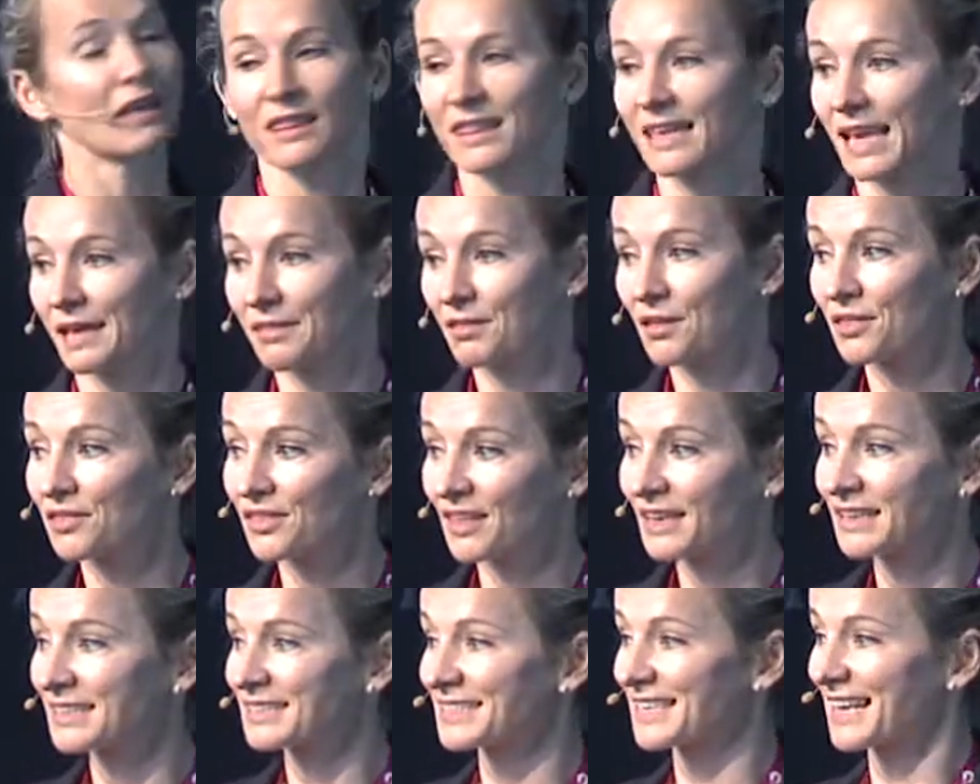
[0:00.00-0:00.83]
The other
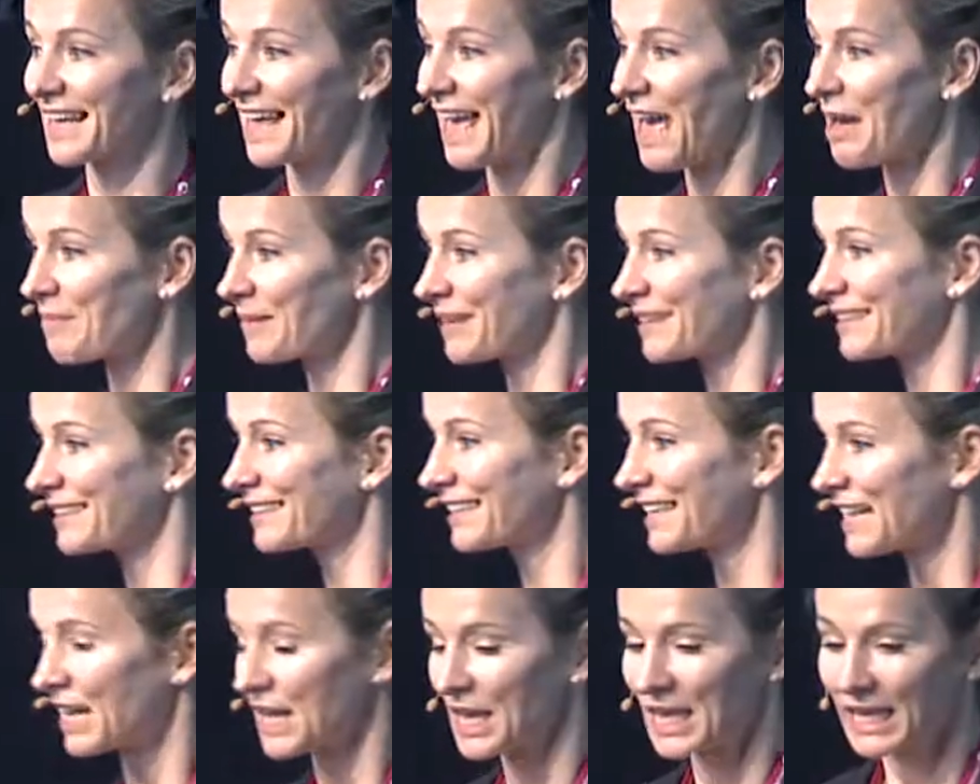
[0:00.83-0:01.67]
things that happen
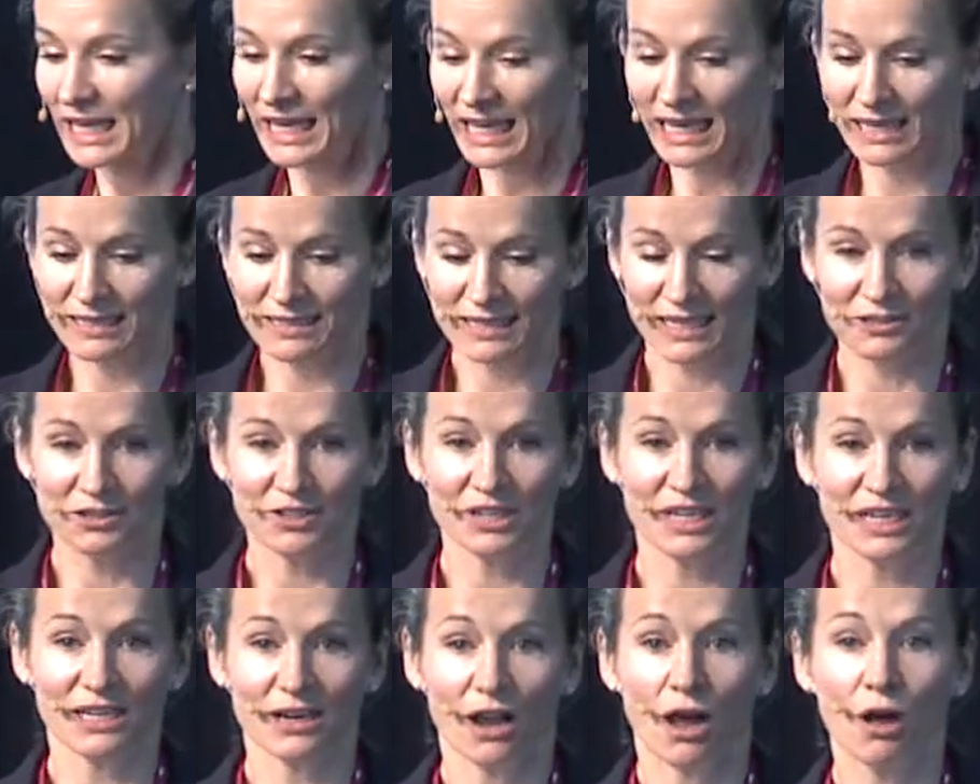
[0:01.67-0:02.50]
is as you
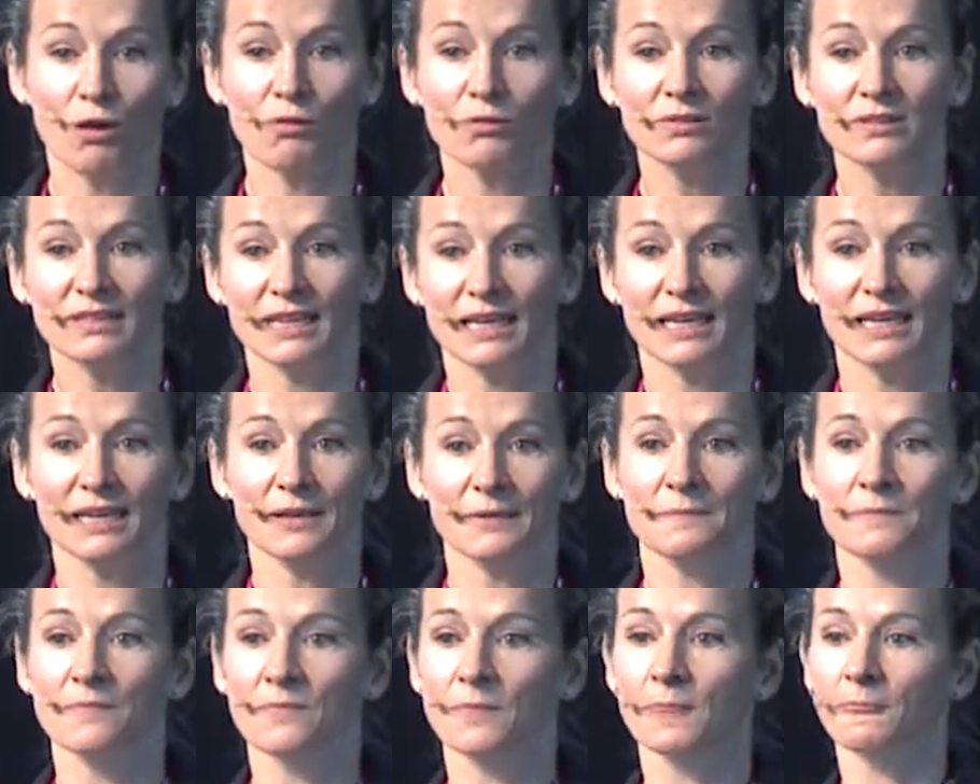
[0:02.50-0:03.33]
get older,
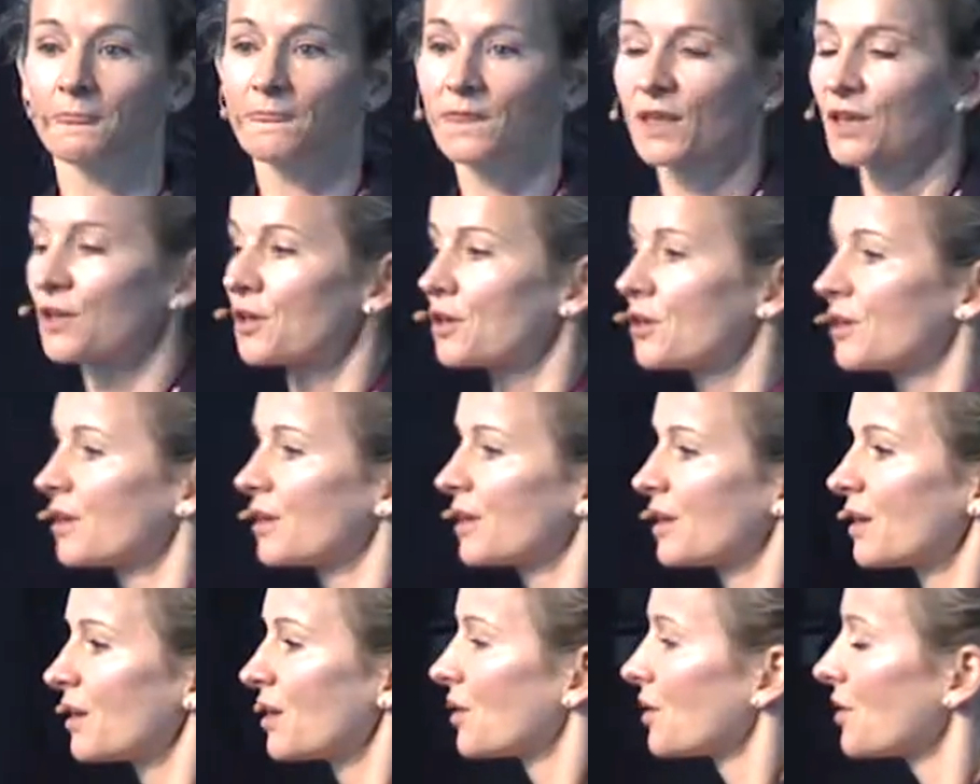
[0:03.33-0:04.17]

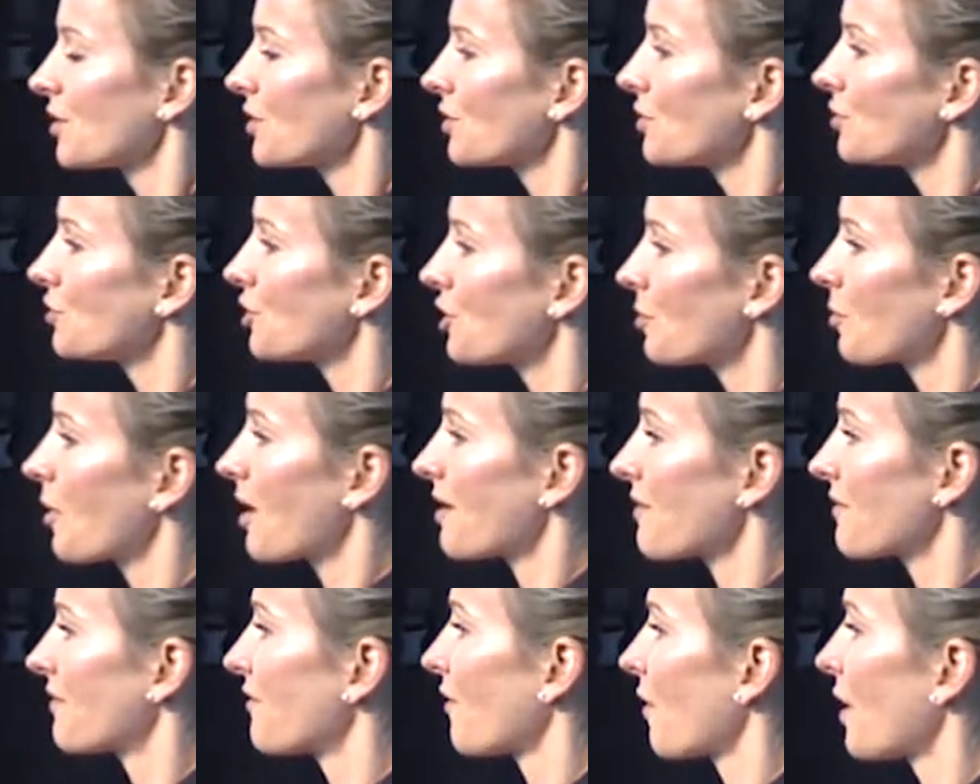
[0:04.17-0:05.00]
you
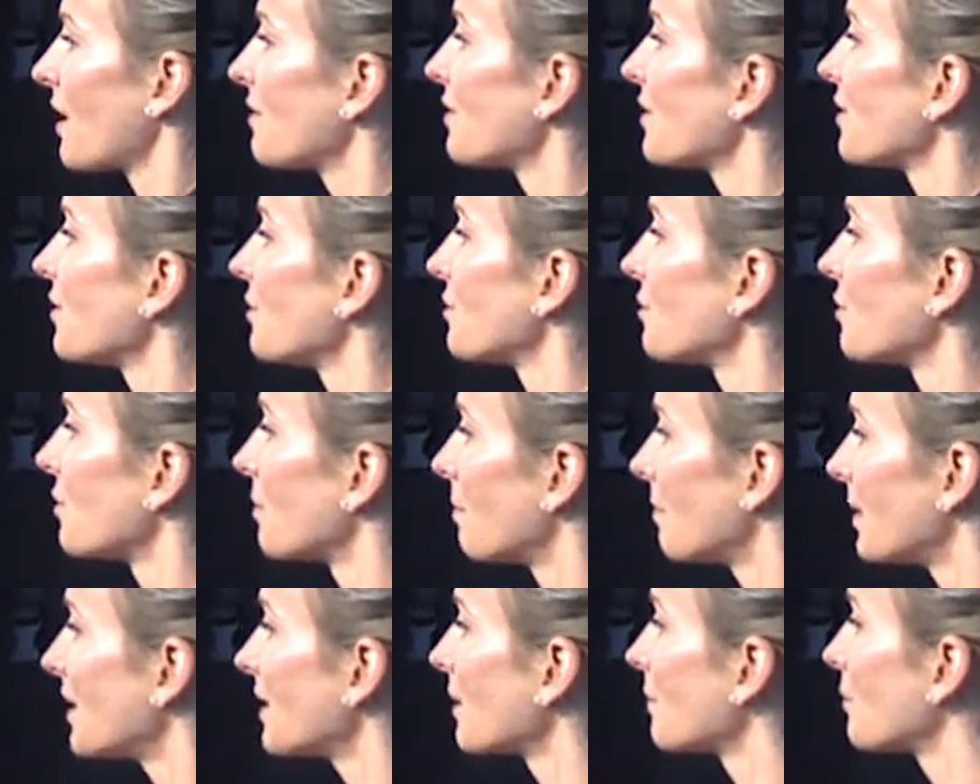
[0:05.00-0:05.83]
might find that your
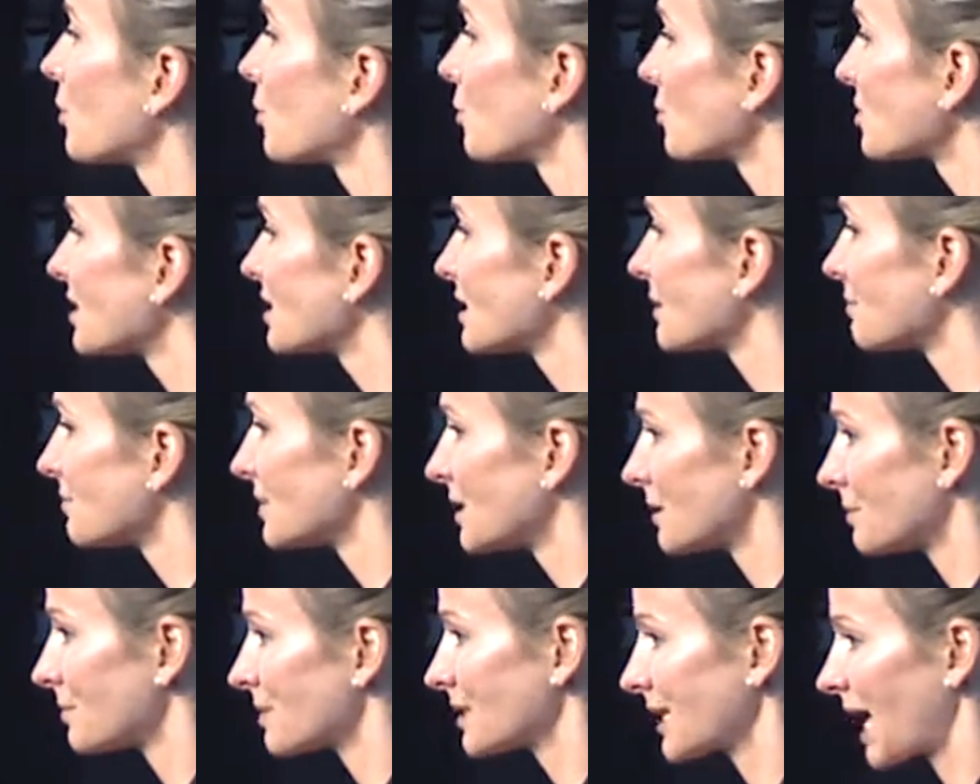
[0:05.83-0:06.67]
menopause
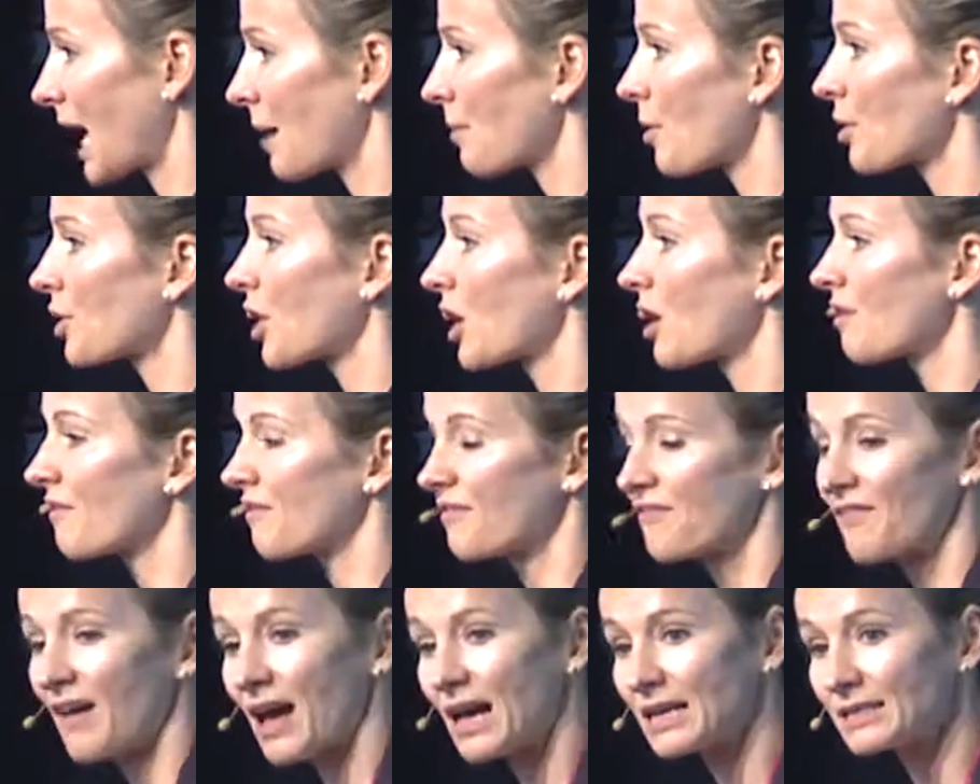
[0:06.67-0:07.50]
symptoms come on a lot
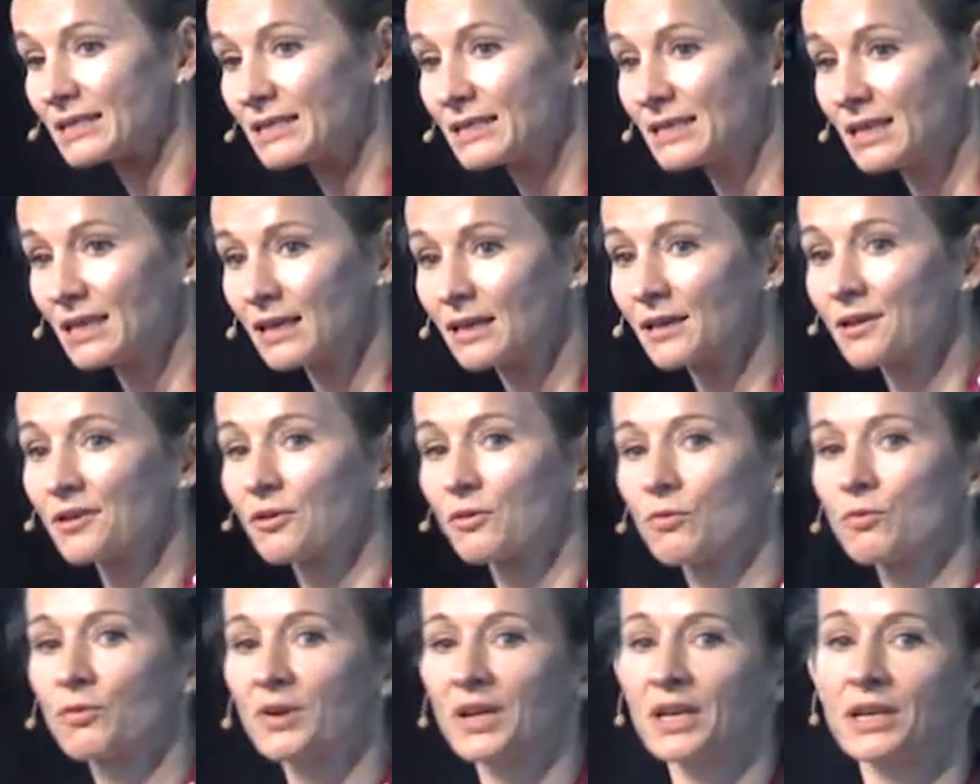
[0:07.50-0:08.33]
faster
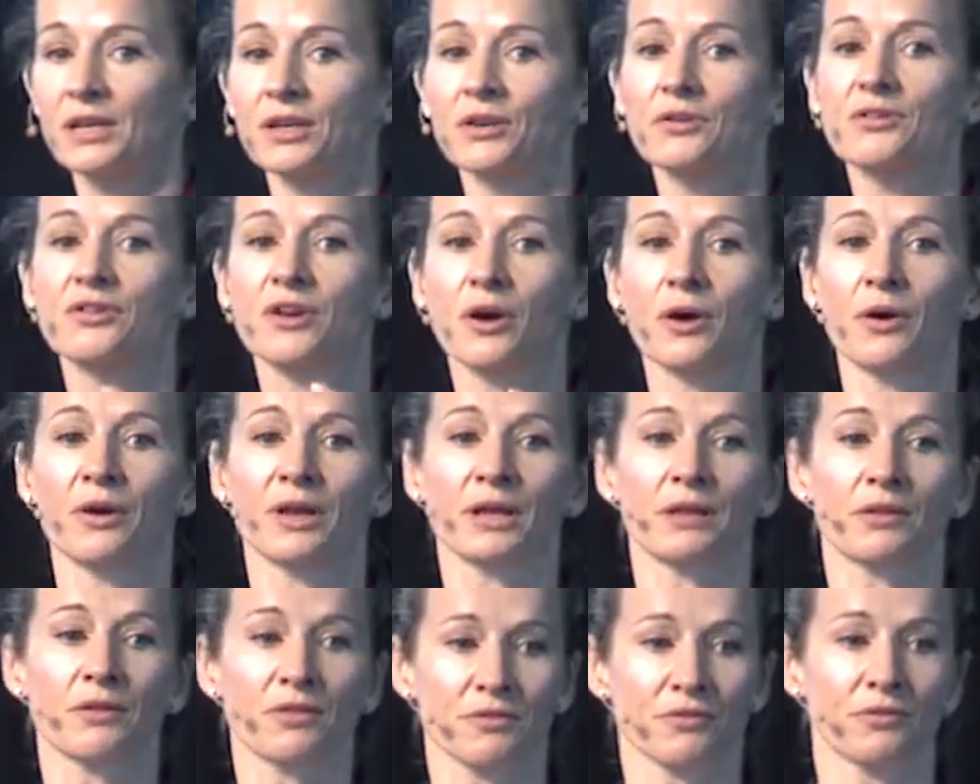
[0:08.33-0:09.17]
when you're
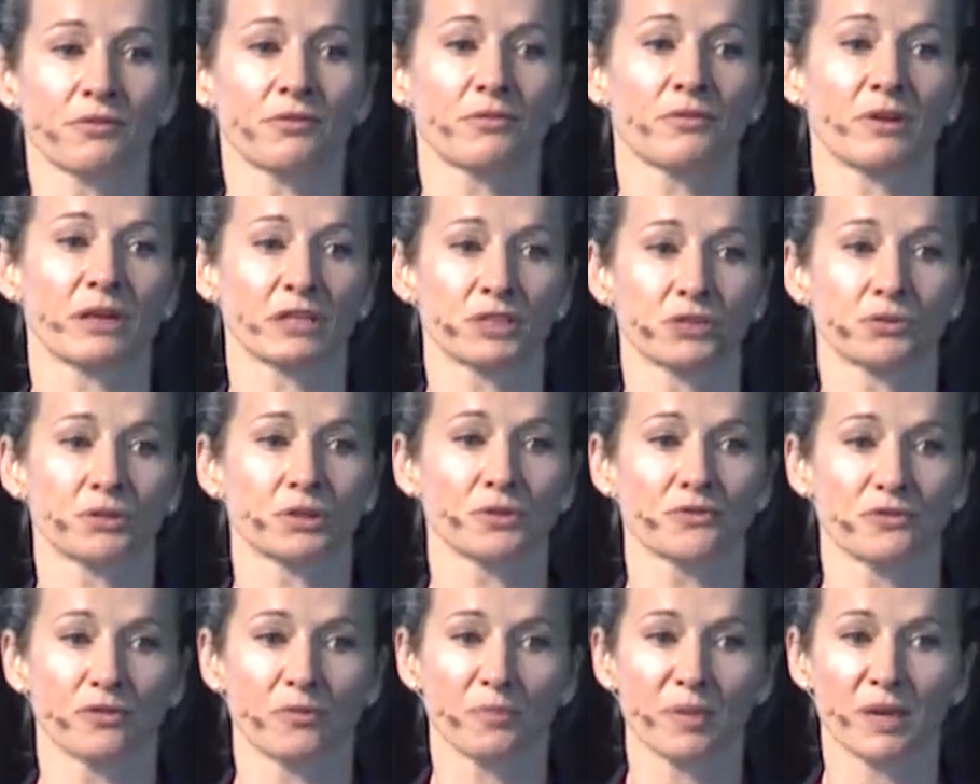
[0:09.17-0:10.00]
going through a
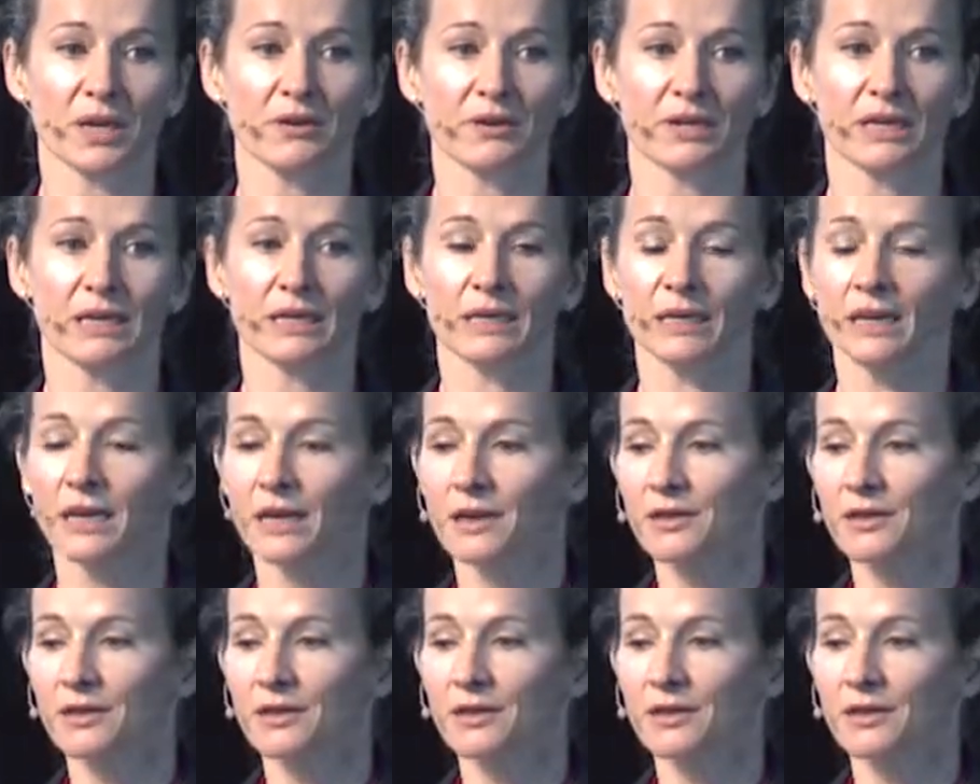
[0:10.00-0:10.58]
stressful period.